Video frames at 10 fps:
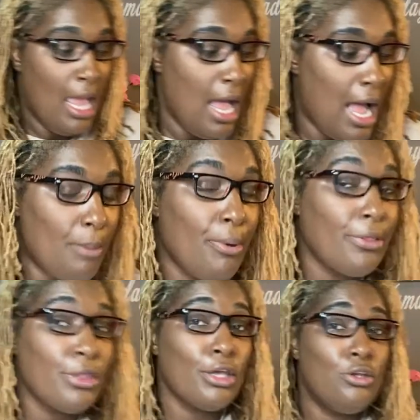I
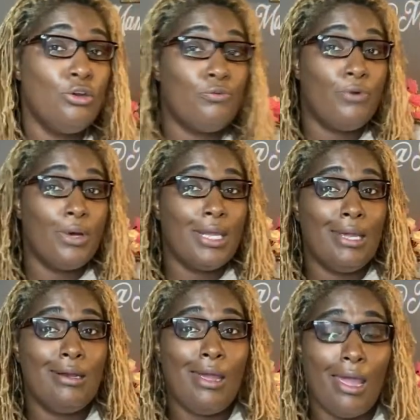brought that beautiful
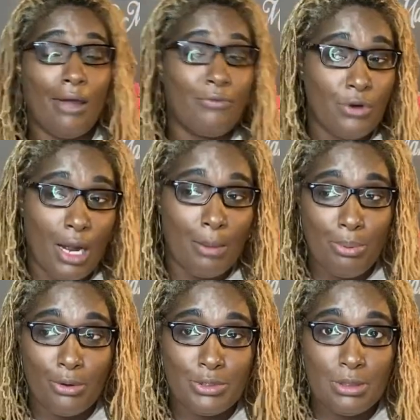in after I
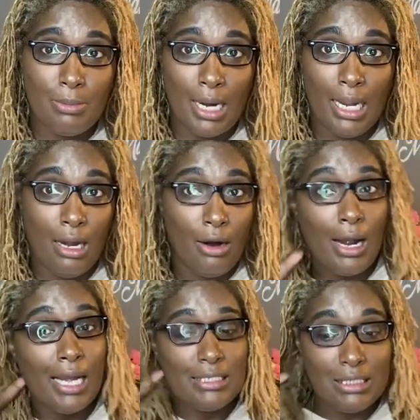protein my hair.
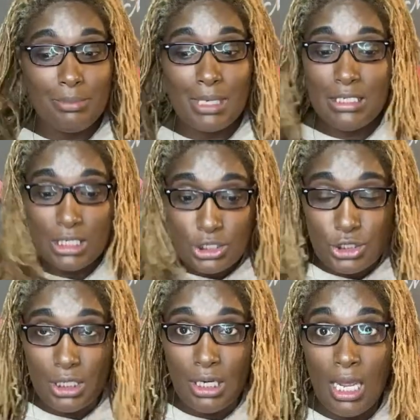I deep
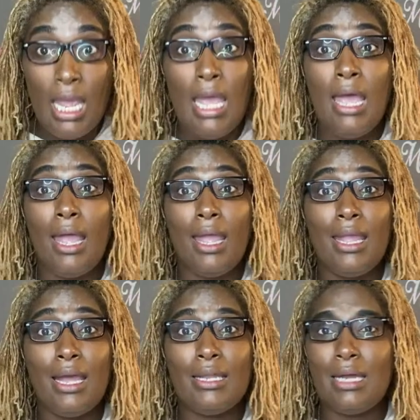condition,
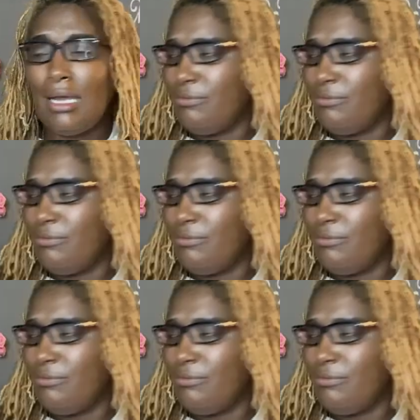and I